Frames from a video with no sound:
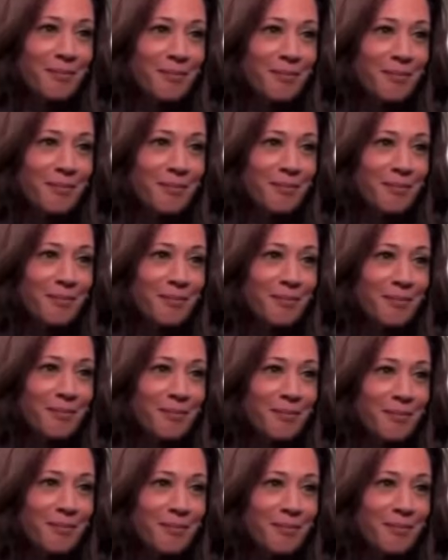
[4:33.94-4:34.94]

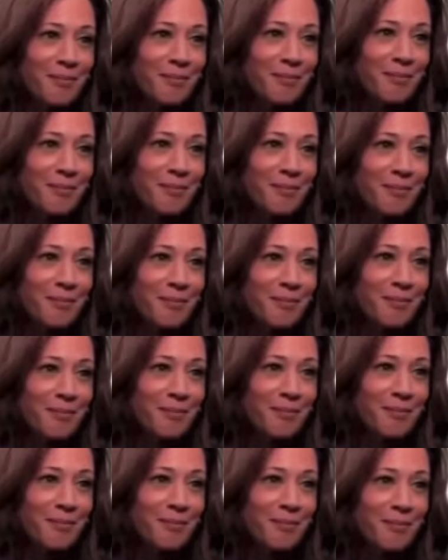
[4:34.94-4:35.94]

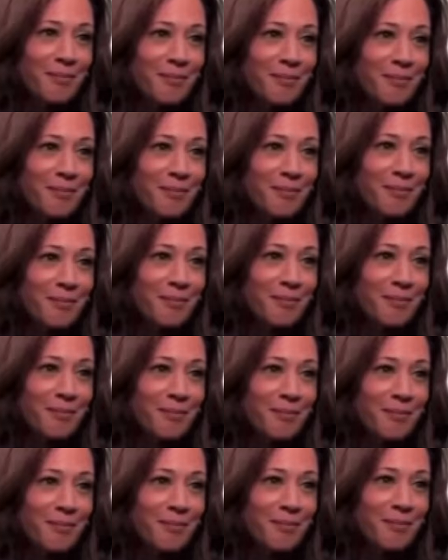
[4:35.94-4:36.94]

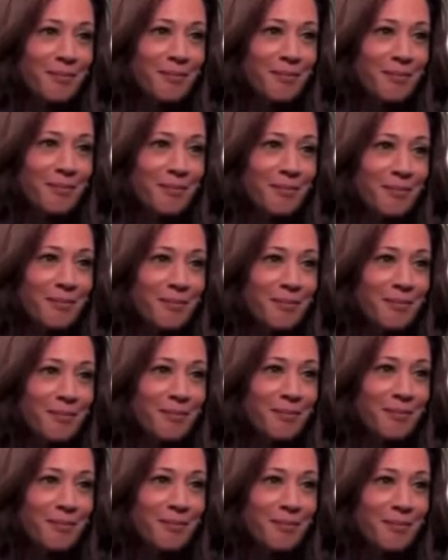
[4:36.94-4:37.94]

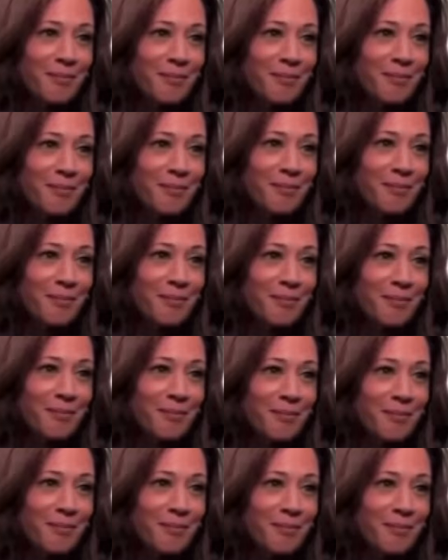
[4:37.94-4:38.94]

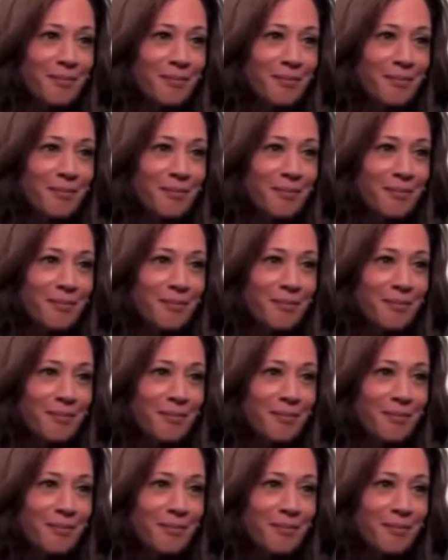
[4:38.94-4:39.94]

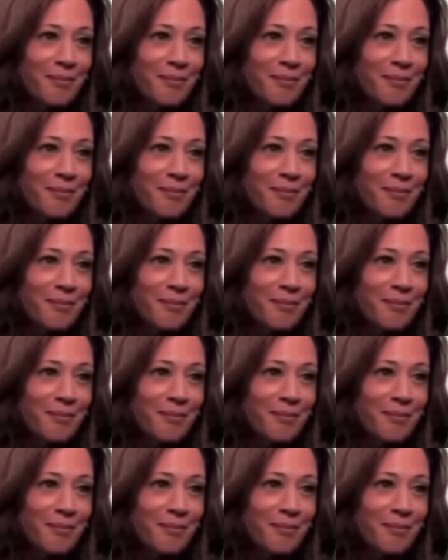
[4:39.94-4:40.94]

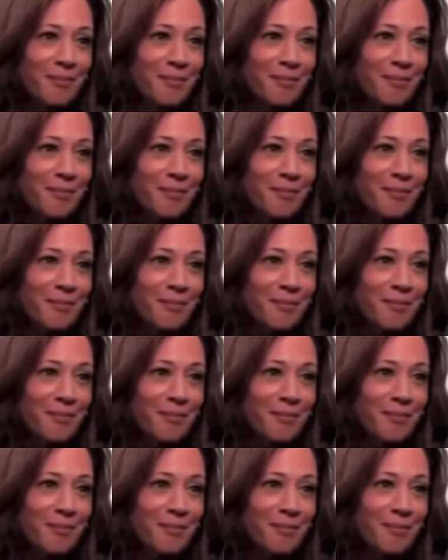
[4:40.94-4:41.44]
(not speaking)